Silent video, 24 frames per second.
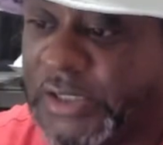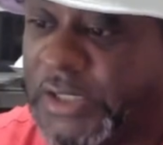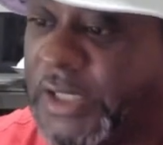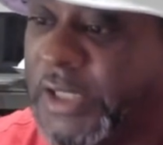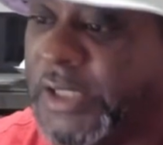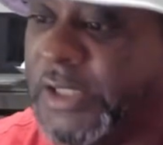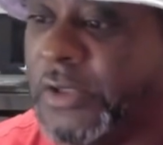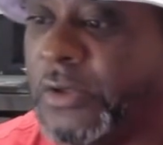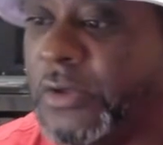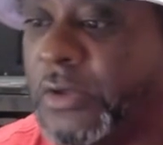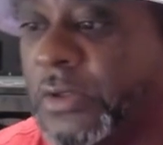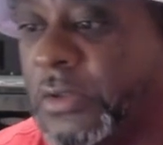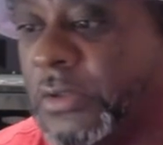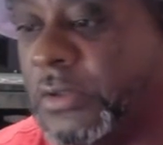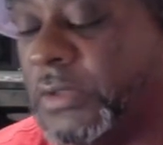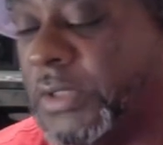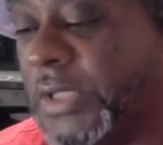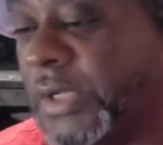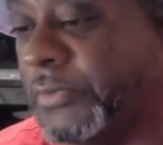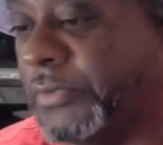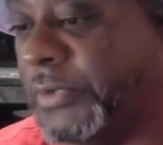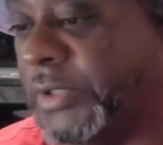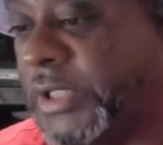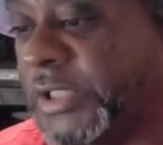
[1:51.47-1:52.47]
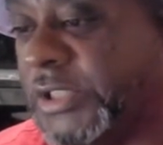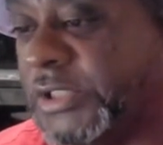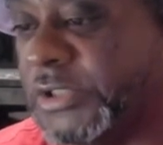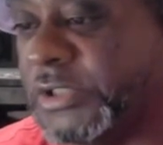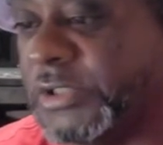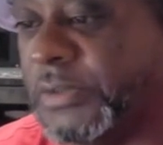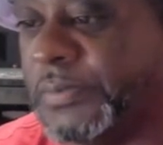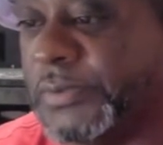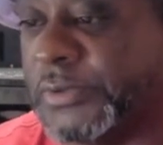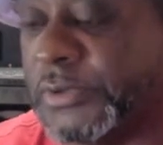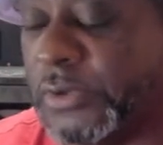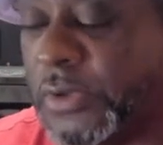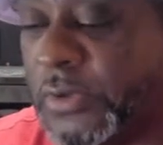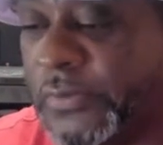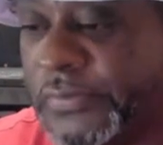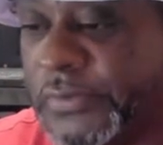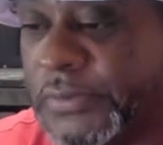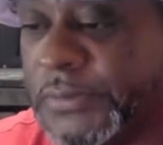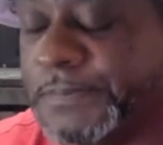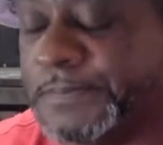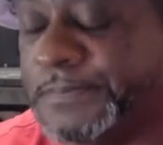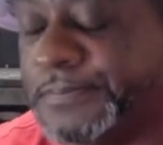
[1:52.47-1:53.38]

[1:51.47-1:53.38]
and Eddie Hearn, that relationship is over.